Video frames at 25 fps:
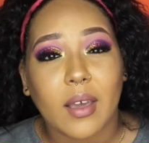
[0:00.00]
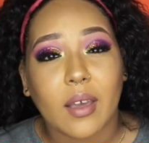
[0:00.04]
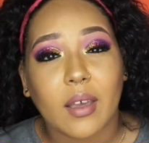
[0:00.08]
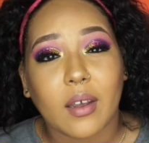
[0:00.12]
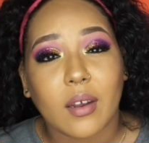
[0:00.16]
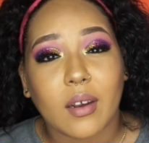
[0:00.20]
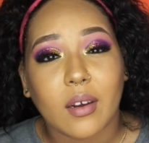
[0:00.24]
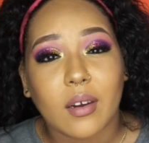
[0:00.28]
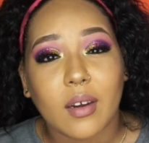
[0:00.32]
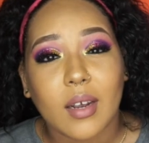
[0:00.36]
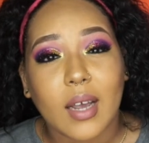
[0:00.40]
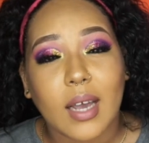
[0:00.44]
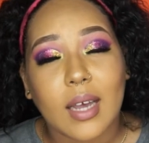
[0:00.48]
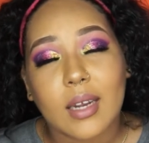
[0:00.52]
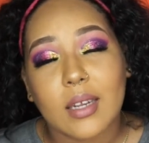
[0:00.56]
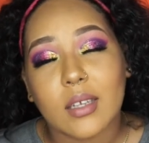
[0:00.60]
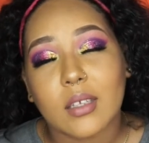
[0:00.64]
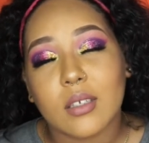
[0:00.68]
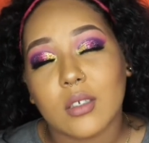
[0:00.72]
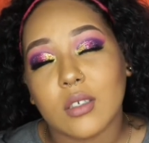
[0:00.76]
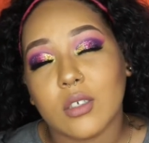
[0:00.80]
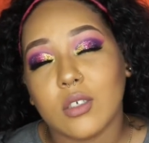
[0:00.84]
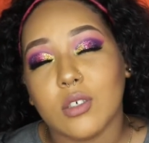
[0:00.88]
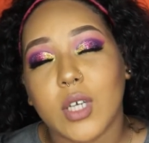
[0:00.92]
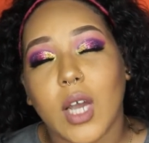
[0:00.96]
hair and
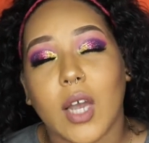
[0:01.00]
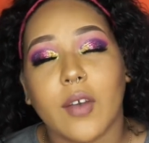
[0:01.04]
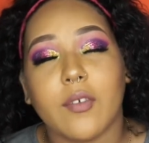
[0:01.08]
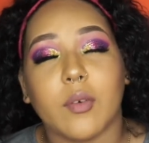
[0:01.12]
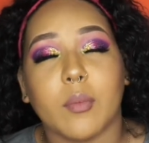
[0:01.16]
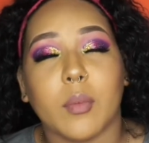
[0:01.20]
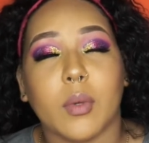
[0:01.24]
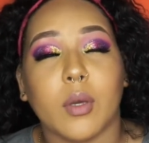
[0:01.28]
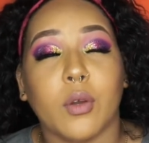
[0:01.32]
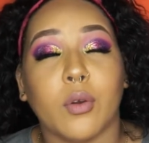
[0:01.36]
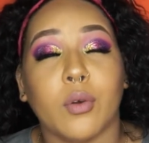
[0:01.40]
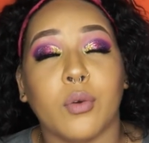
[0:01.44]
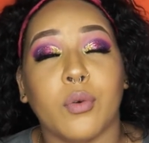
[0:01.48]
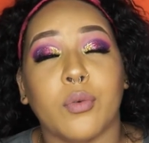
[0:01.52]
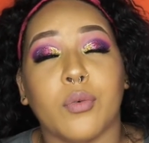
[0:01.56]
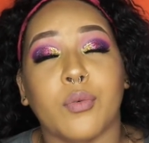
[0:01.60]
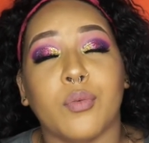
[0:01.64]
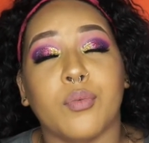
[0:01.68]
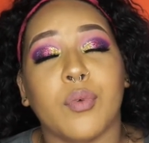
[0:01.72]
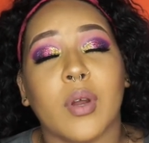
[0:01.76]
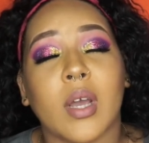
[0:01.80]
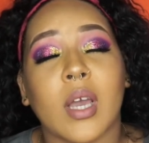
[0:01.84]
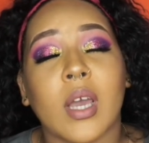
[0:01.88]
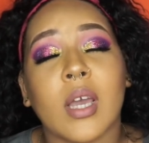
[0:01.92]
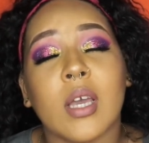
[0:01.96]
it's driving me
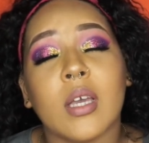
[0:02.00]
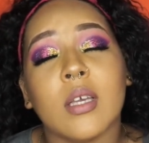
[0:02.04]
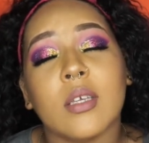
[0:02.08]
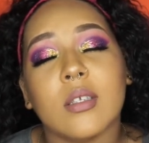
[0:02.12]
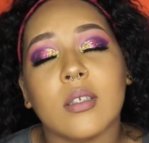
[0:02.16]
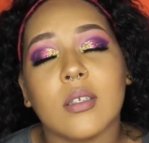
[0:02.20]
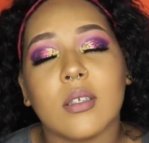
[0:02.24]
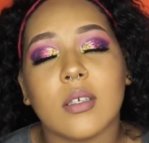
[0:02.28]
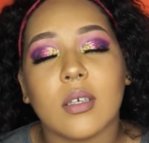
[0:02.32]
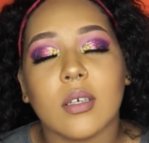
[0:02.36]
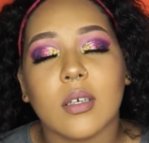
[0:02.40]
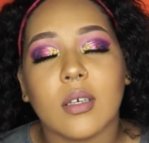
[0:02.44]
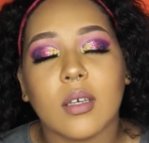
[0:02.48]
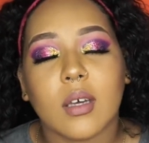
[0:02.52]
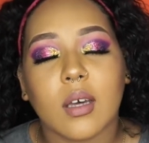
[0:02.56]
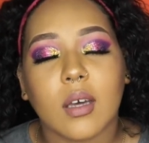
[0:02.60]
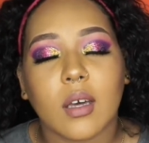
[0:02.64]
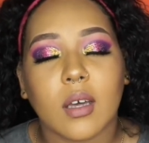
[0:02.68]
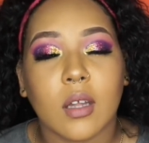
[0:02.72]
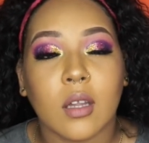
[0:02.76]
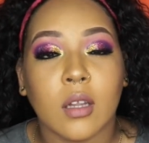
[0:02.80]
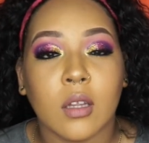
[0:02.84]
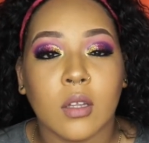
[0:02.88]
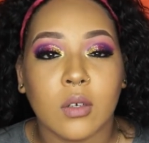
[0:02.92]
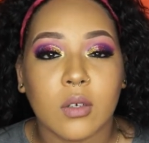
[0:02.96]
crazy
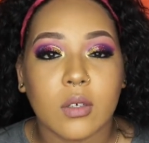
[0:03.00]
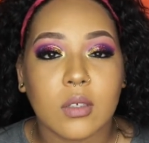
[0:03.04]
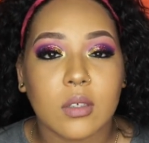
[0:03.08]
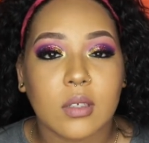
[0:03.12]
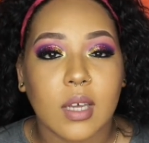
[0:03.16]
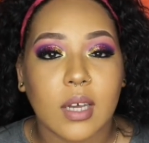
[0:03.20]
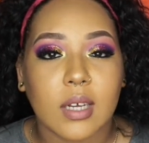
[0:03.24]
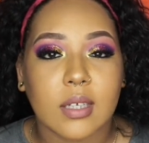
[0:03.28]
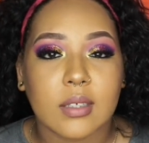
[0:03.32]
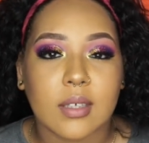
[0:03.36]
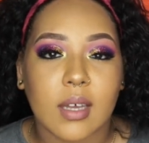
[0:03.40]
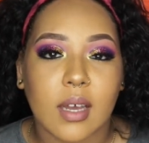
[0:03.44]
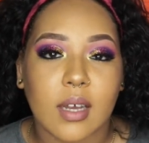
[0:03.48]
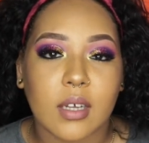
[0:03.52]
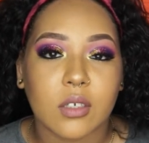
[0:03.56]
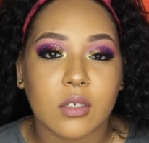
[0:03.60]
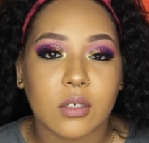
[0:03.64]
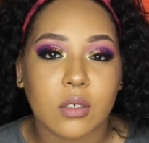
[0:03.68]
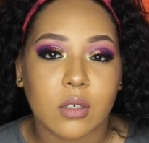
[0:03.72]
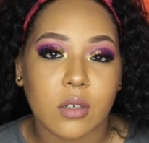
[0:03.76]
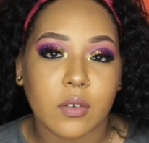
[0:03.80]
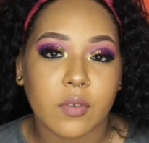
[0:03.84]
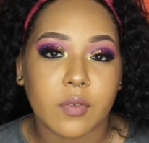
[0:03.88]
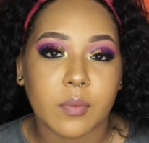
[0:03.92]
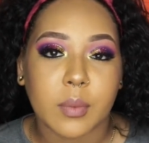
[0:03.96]
it looks like
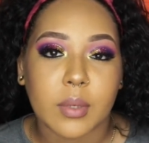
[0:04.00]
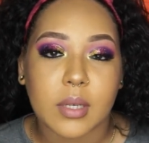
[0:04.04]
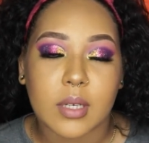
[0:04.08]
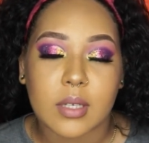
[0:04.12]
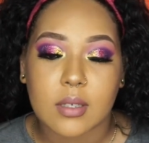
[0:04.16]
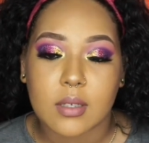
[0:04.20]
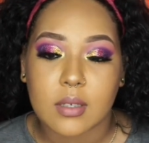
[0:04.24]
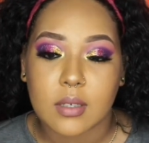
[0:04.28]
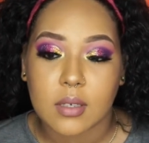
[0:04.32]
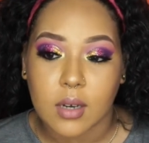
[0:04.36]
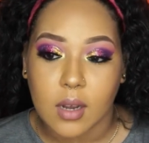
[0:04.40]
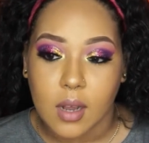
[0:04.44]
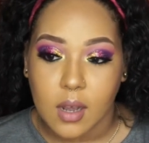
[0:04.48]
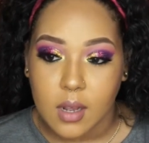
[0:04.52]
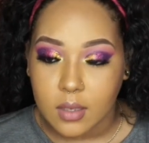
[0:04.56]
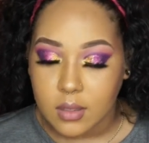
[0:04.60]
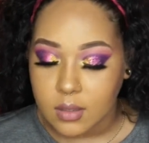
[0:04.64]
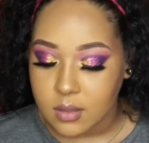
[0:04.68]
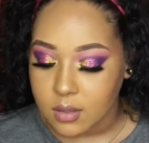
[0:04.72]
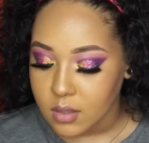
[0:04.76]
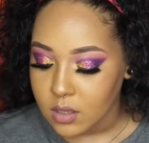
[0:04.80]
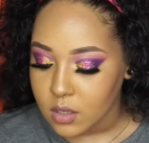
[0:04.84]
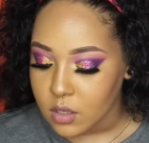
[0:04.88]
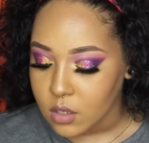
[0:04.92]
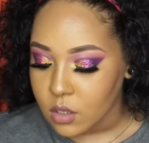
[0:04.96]
dandruff but it's
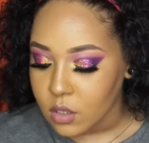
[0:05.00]
not